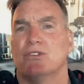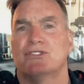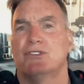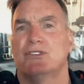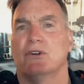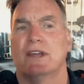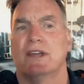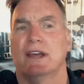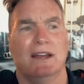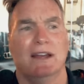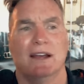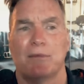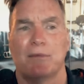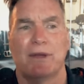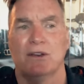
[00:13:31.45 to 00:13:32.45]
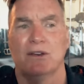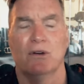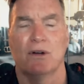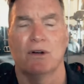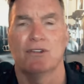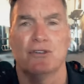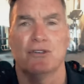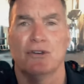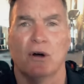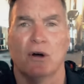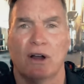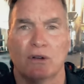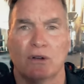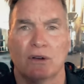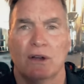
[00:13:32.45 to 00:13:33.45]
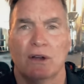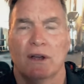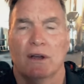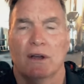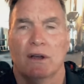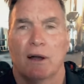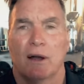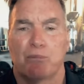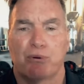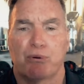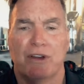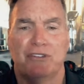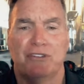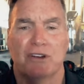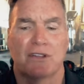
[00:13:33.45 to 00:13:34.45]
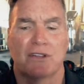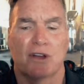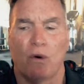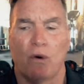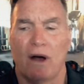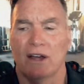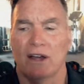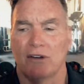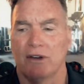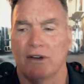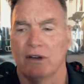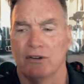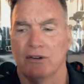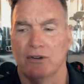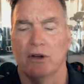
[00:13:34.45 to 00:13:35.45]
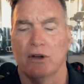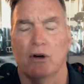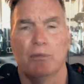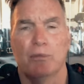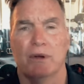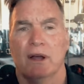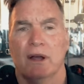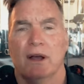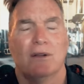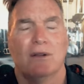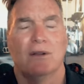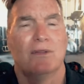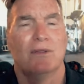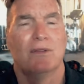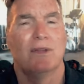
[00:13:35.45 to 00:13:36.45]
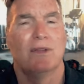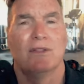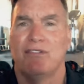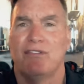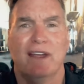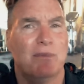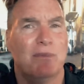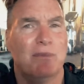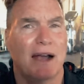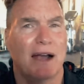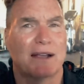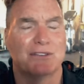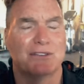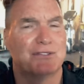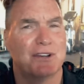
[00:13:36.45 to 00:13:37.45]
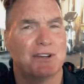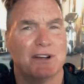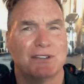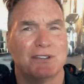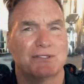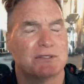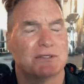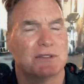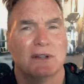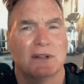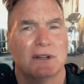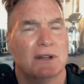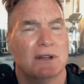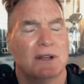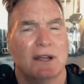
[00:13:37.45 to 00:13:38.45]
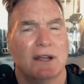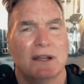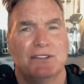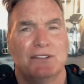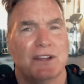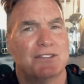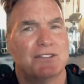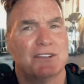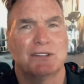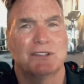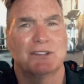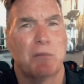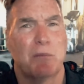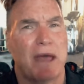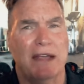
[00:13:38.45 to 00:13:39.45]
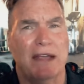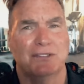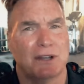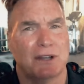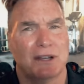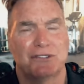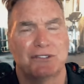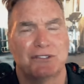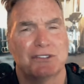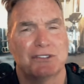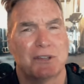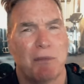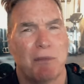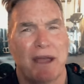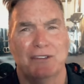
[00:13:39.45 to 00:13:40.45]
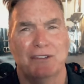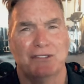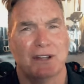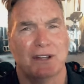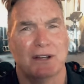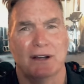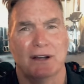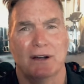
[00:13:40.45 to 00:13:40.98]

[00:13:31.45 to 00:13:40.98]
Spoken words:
We're still getting, I mean, you know, as you know, I'm preaching to the choir here, you know, but the feedback is just... It's just amazing. It's just amazing.